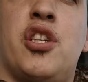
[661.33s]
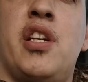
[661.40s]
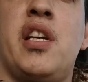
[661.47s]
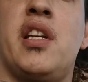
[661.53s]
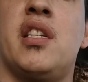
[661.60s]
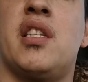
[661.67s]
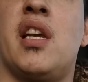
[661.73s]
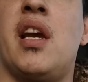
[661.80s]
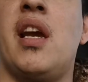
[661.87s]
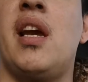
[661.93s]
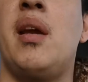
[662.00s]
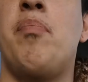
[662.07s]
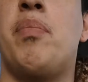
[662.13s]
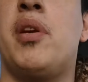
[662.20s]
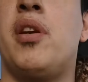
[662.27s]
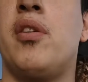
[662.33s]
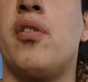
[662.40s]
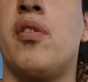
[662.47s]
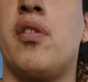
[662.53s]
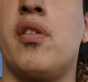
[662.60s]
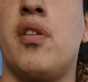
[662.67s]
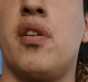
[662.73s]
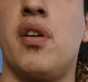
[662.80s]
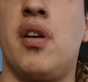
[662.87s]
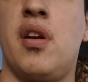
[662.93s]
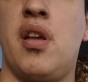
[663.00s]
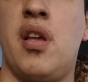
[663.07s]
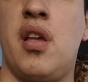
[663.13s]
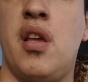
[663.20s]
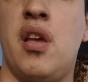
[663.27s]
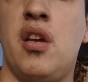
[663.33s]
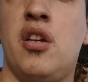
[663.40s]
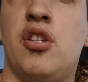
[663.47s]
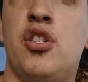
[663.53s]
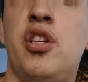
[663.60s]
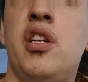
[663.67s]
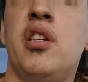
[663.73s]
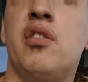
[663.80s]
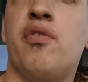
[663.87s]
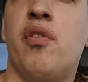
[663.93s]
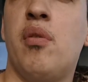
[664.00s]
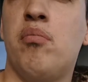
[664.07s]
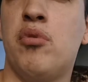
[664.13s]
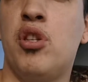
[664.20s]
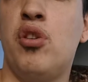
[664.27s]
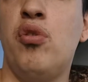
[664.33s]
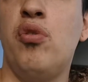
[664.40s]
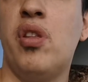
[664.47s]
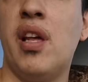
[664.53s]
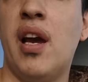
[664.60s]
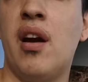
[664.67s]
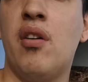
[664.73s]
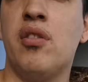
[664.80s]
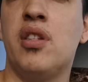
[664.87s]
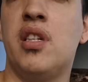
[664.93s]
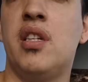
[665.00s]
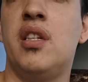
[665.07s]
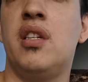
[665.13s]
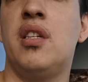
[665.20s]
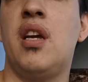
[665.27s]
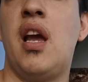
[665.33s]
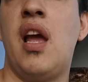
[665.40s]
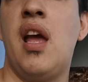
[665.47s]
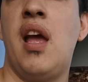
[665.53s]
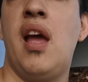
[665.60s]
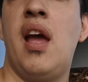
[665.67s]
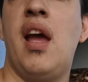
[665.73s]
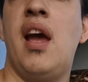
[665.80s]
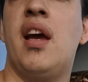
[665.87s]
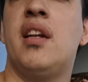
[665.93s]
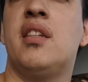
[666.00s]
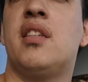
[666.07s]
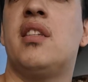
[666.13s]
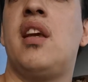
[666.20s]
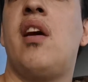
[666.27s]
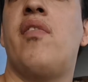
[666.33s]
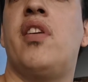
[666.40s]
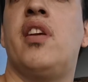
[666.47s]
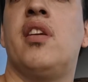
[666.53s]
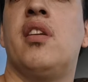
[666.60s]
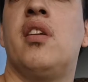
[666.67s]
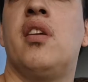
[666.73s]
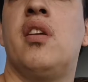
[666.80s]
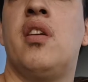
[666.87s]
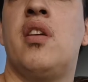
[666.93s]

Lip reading: she is a pure. She is from 2007.